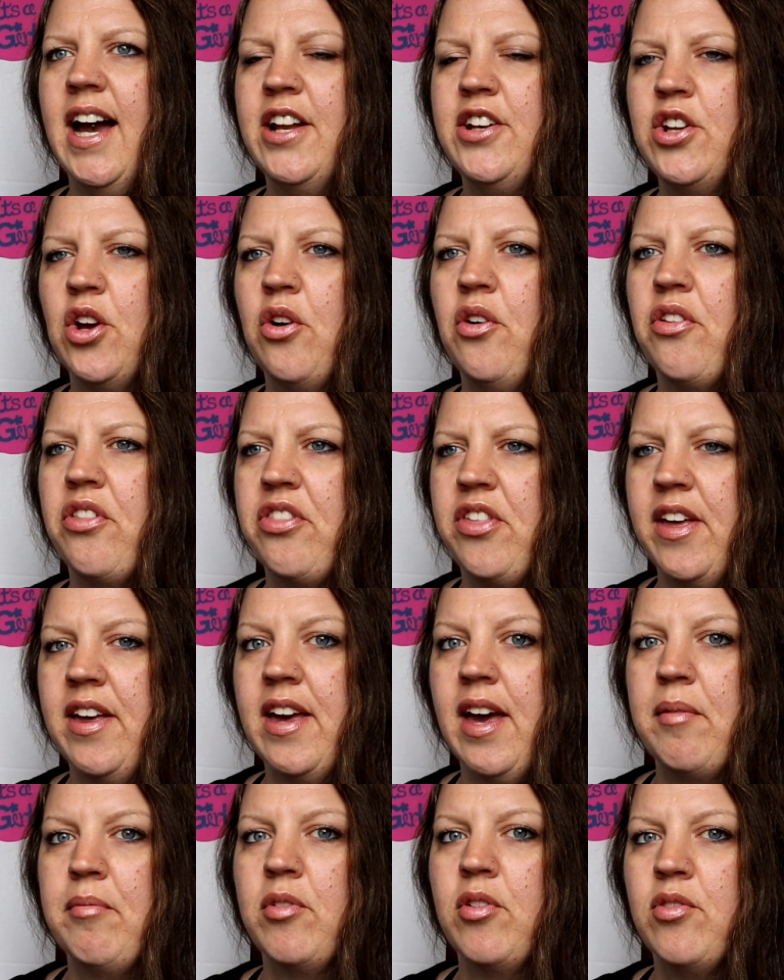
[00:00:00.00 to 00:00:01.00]
I don't
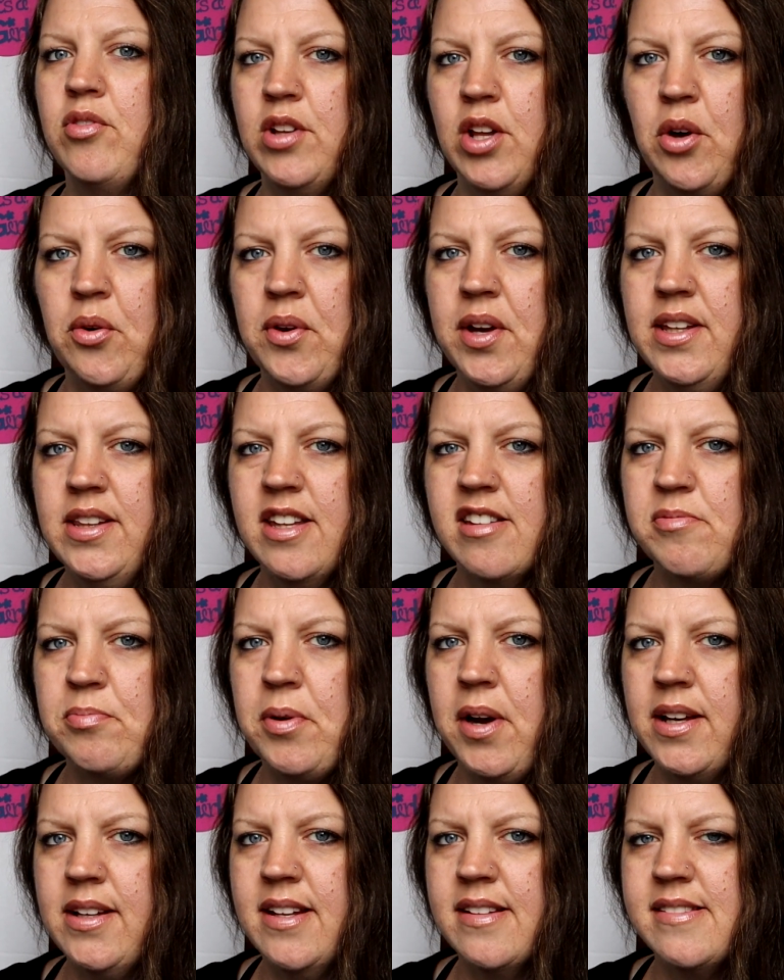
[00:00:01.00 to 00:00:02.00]
think I'm glowing this
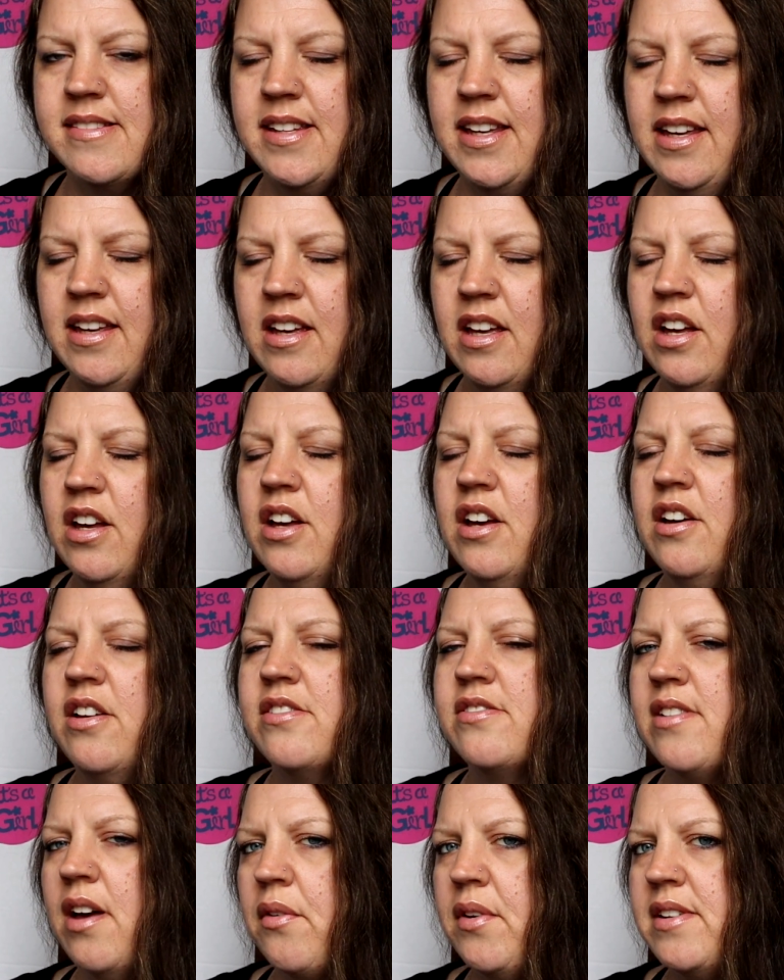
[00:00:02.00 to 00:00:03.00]
pregnancy,
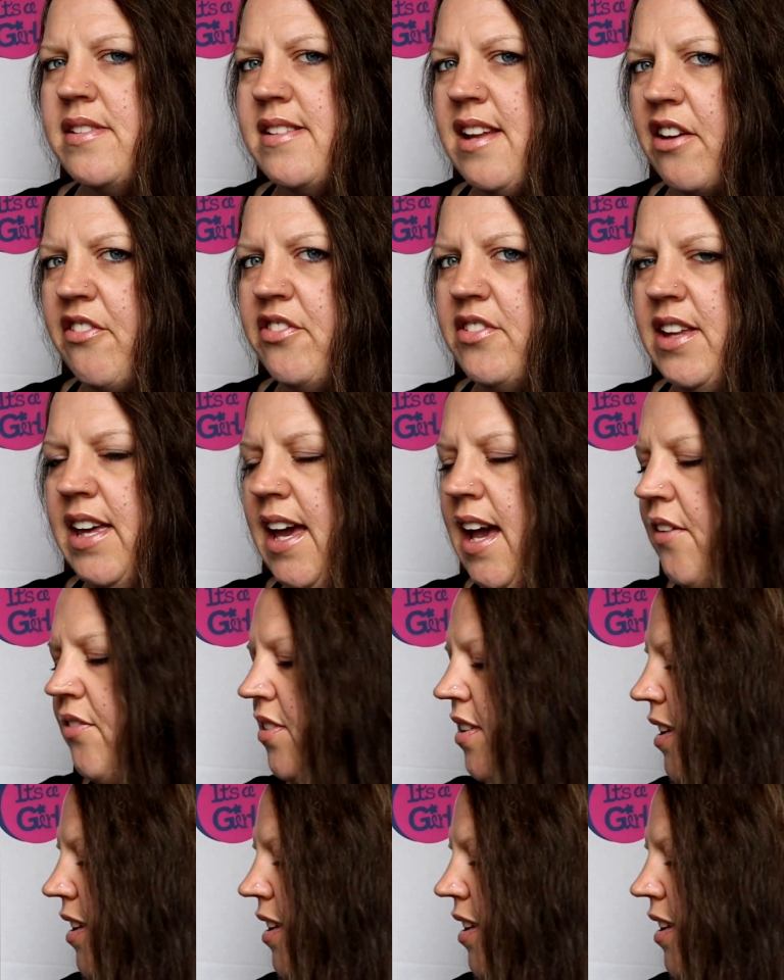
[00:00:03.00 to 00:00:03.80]
so I would definitely have